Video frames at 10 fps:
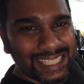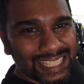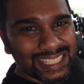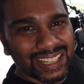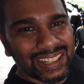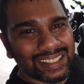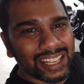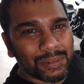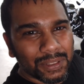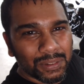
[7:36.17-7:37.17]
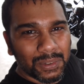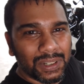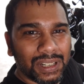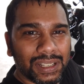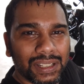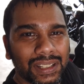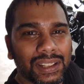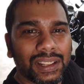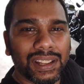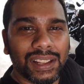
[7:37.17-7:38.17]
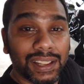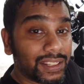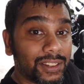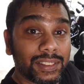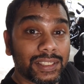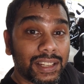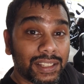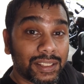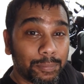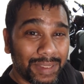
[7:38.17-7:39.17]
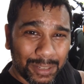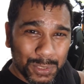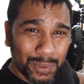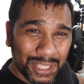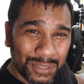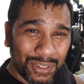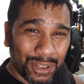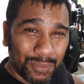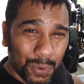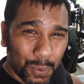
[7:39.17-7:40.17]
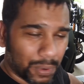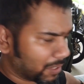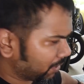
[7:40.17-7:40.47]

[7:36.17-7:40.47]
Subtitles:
Seat's not on the table no more. No, it's not. Man, I'm sweaty as fuck. Woo!